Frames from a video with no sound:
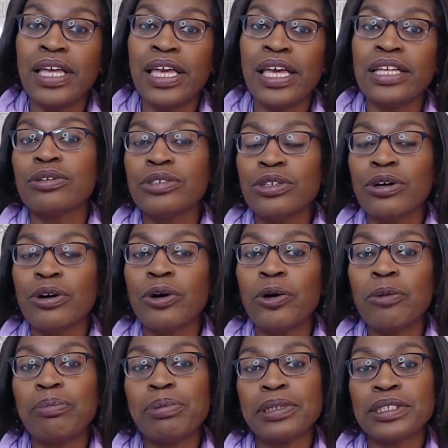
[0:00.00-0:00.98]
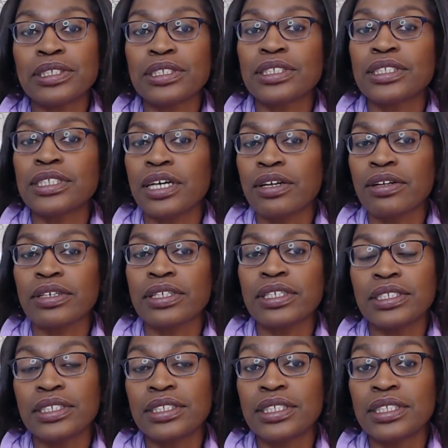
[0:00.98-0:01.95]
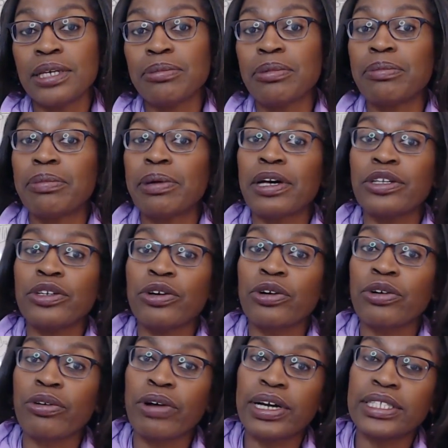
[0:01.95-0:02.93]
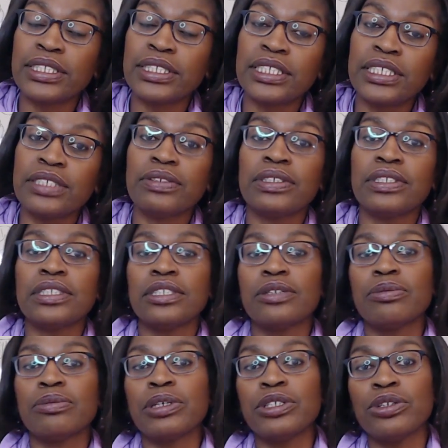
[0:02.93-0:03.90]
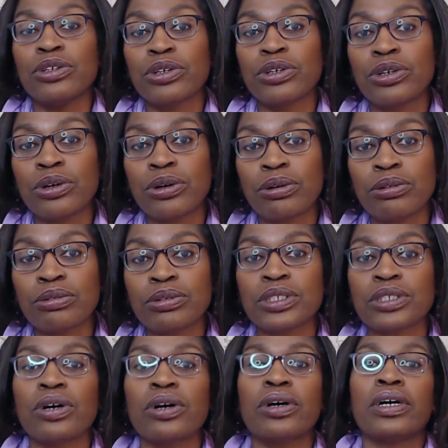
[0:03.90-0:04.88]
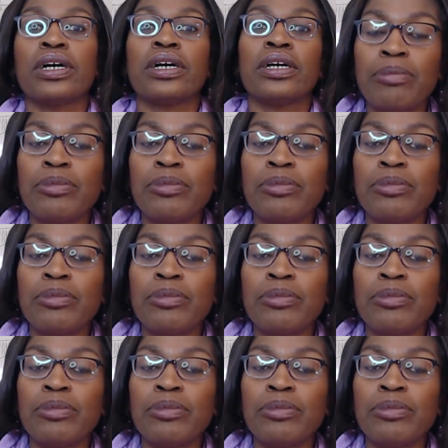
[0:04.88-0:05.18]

And you're open to talking to them about your criteria, what your goals are.